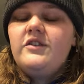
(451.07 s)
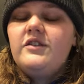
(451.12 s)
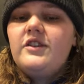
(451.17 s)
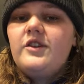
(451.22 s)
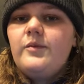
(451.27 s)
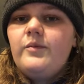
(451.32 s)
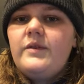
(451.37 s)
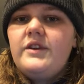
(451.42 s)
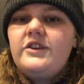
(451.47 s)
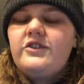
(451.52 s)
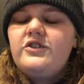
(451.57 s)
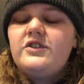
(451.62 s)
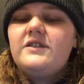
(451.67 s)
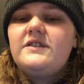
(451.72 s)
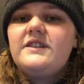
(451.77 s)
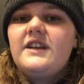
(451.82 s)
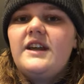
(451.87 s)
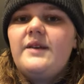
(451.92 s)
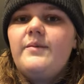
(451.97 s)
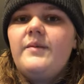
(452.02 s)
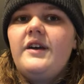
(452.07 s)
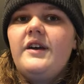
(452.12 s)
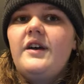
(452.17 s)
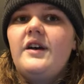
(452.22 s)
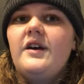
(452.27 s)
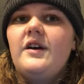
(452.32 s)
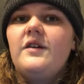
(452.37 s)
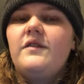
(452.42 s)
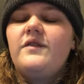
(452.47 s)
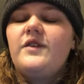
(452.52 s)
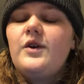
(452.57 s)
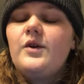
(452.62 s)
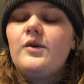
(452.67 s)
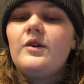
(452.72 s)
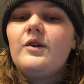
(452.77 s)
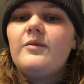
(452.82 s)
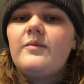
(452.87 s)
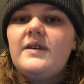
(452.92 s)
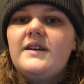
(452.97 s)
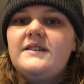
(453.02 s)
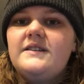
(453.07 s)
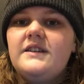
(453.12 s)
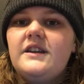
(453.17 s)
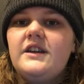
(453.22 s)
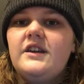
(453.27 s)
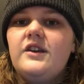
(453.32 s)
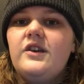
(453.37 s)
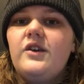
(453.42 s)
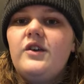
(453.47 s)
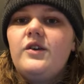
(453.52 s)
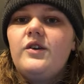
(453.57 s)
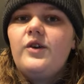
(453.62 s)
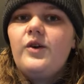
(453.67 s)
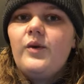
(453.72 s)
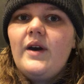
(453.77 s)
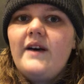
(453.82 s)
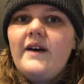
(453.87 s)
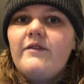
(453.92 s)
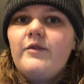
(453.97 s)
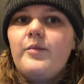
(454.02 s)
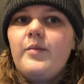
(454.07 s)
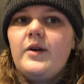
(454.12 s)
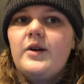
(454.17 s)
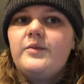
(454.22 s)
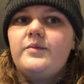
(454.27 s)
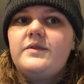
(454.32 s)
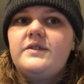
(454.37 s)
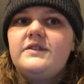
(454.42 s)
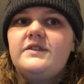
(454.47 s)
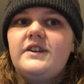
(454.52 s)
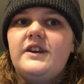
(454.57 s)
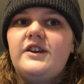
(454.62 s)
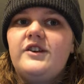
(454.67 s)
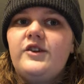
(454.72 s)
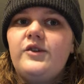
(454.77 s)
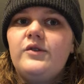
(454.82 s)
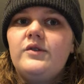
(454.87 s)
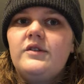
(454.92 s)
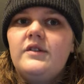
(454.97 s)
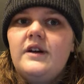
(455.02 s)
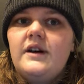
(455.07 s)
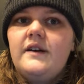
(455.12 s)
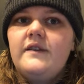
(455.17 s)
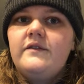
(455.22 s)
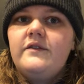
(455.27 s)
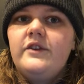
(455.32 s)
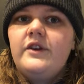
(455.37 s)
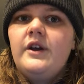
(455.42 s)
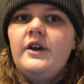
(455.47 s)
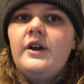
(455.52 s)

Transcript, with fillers: the ministry statement of You are amazing, you have a purpose, and you are loved